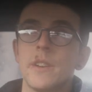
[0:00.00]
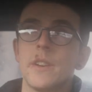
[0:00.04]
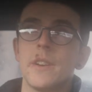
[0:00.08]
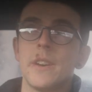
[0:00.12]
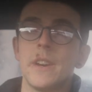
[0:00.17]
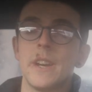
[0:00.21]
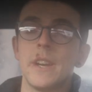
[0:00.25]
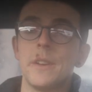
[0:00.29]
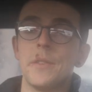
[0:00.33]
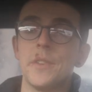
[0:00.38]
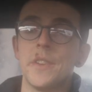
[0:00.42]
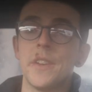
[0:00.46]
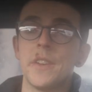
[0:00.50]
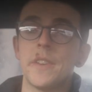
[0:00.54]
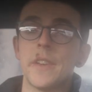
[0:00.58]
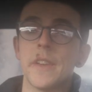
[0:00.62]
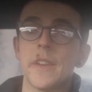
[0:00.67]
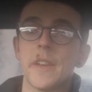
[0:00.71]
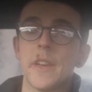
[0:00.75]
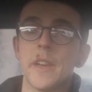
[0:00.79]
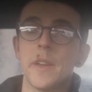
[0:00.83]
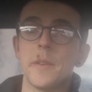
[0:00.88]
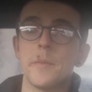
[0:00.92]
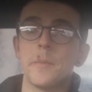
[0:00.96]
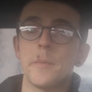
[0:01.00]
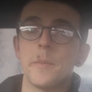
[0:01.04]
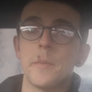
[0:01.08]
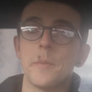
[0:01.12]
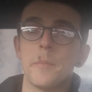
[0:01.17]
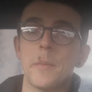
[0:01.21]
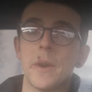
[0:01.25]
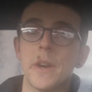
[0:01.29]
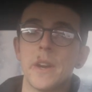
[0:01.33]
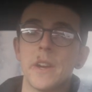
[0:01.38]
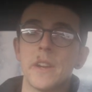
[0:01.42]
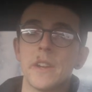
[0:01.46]
I am sitting in
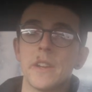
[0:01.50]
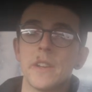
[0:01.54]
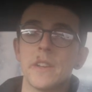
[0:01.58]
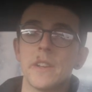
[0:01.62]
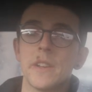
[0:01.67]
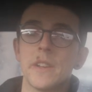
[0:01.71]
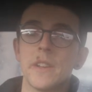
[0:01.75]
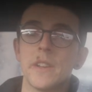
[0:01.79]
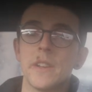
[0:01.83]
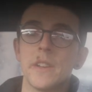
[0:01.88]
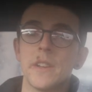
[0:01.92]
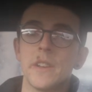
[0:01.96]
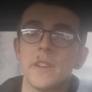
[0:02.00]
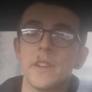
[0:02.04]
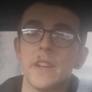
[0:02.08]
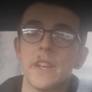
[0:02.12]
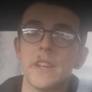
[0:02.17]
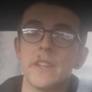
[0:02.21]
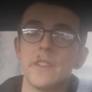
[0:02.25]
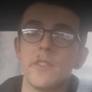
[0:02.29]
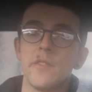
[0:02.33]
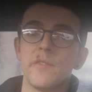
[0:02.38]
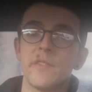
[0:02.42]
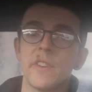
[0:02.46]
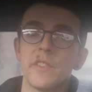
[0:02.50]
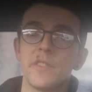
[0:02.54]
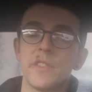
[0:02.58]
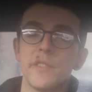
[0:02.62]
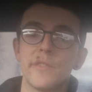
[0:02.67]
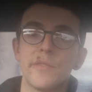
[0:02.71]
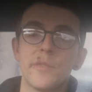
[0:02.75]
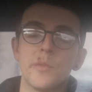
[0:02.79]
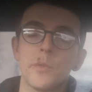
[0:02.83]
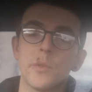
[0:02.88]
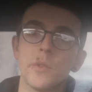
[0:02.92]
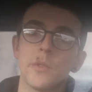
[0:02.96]
my
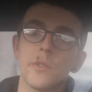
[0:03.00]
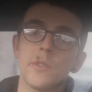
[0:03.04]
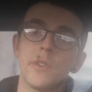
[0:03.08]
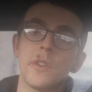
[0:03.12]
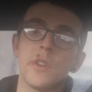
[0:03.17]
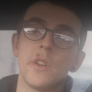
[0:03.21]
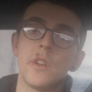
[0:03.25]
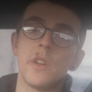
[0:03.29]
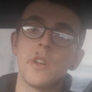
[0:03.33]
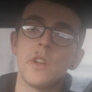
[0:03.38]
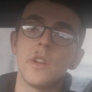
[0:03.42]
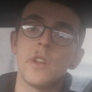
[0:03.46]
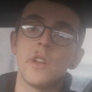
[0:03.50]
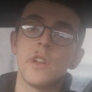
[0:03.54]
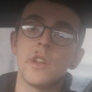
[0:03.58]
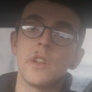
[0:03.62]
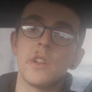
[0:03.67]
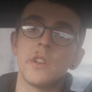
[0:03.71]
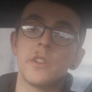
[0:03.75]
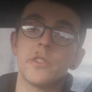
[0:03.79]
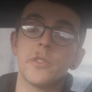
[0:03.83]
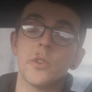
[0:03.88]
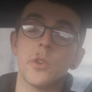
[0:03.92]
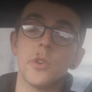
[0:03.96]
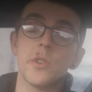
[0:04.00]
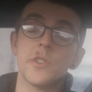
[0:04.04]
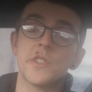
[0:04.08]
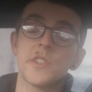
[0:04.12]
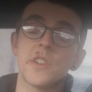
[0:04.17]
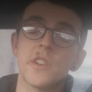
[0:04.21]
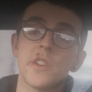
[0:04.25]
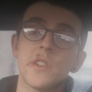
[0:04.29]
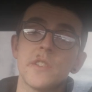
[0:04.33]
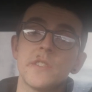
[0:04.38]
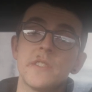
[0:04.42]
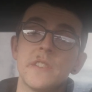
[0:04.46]
1954
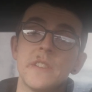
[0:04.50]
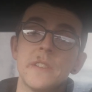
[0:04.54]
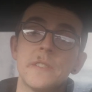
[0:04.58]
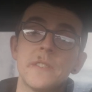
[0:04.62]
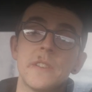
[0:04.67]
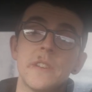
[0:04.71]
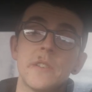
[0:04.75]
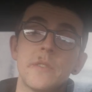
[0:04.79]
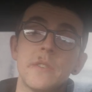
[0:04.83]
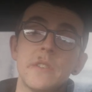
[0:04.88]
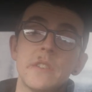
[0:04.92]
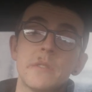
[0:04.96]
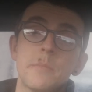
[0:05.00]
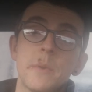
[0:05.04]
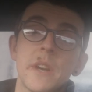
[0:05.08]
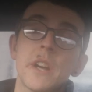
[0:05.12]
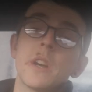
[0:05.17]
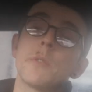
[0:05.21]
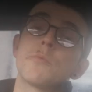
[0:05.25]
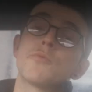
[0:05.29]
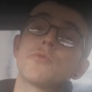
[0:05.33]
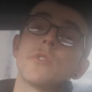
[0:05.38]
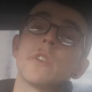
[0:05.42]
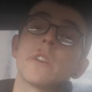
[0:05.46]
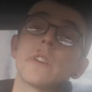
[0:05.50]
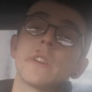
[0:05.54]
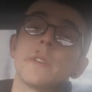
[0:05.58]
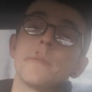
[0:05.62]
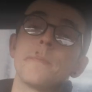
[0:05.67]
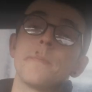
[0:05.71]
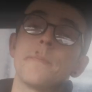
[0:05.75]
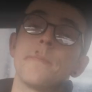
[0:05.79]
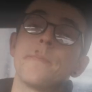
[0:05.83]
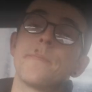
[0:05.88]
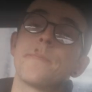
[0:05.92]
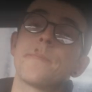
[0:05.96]
Dodge C-Series pickup truck.
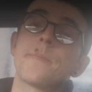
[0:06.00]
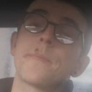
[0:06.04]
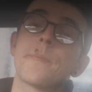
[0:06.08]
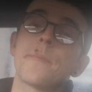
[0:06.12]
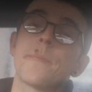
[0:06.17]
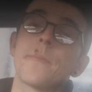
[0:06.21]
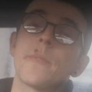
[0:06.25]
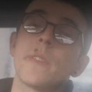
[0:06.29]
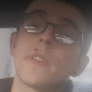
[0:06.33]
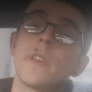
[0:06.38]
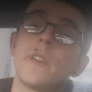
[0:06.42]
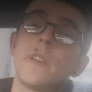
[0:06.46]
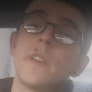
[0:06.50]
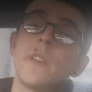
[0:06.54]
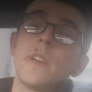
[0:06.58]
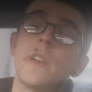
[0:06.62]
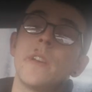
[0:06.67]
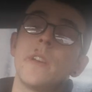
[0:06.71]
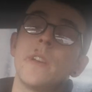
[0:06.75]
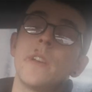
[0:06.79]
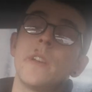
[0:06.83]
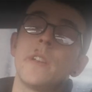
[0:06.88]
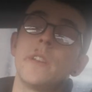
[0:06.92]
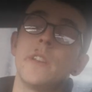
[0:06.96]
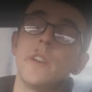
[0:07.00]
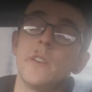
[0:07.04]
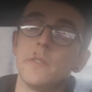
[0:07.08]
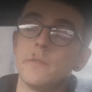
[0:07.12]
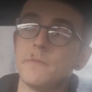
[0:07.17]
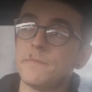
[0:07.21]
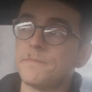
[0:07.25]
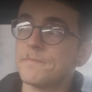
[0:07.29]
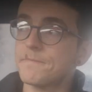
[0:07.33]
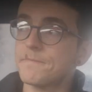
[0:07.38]
Now, a